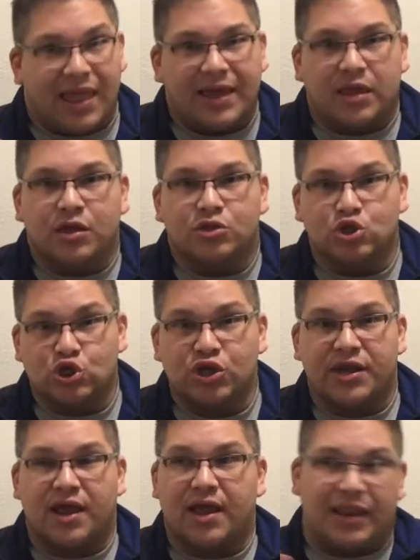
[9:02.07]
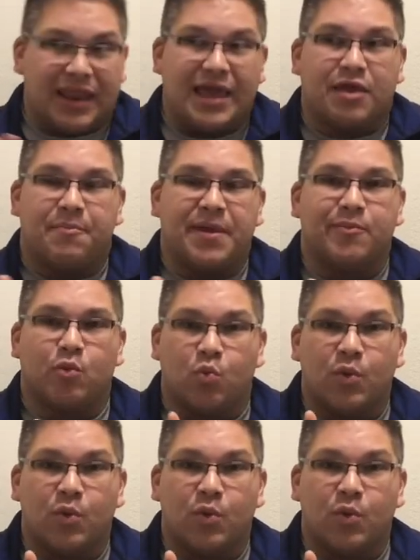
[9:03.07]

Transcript: like Jedi, like people